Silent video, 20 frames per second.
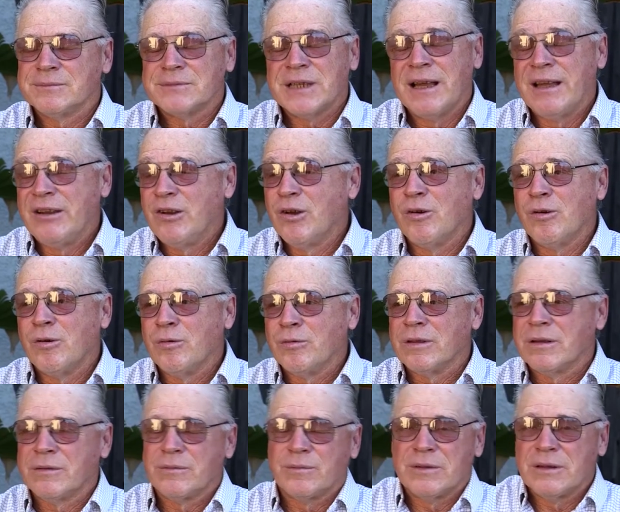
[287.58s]
I
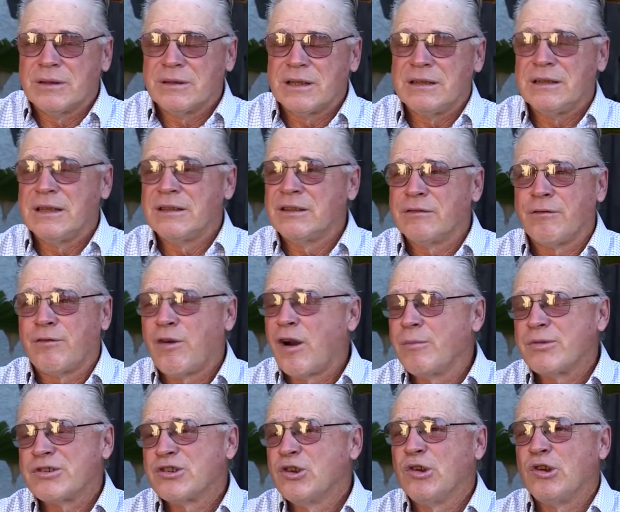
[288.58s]
know the
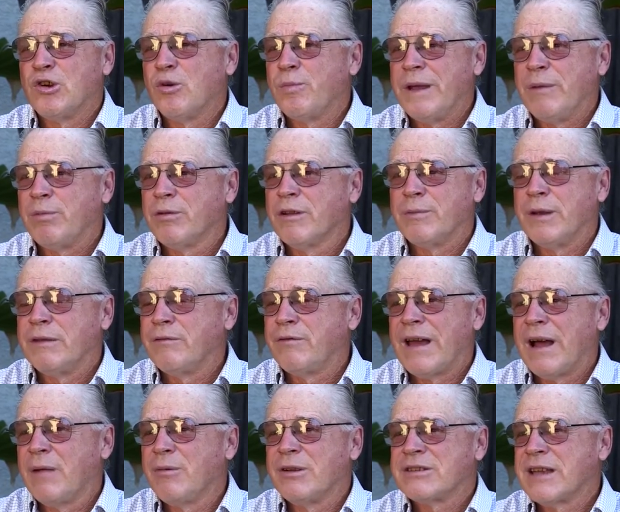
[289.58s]
pharmaceutical people have been
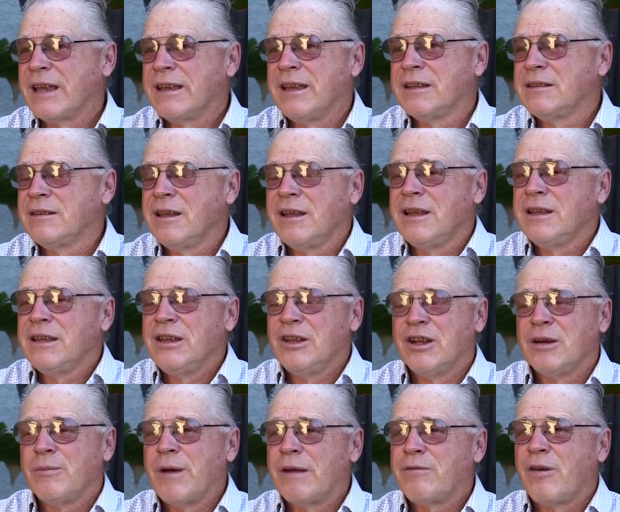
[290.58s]
fabulous. I get, you
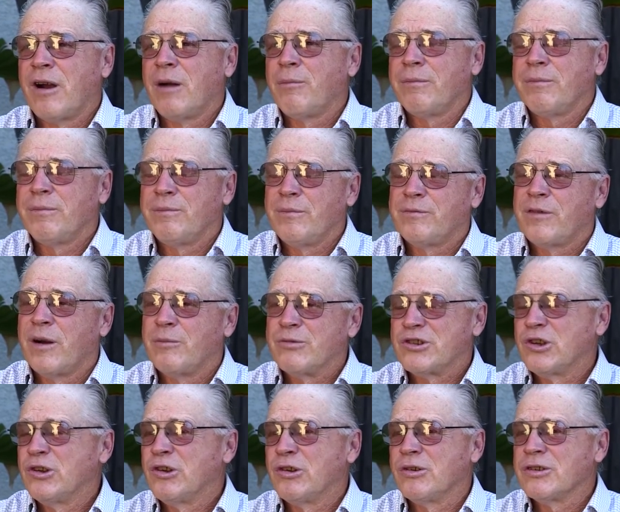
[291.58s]
know, my farm
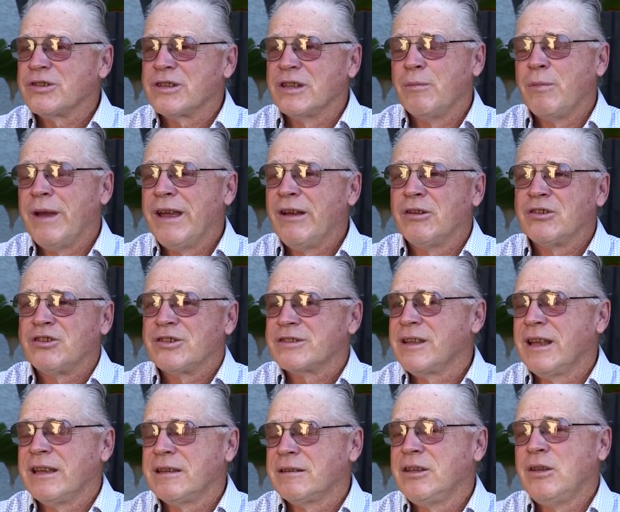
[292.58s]
pharmaceuticals in the mail
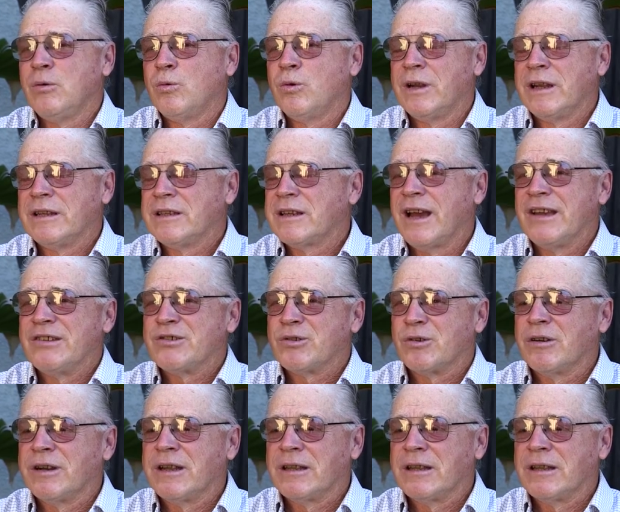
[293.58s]
just like you would at Kaiser or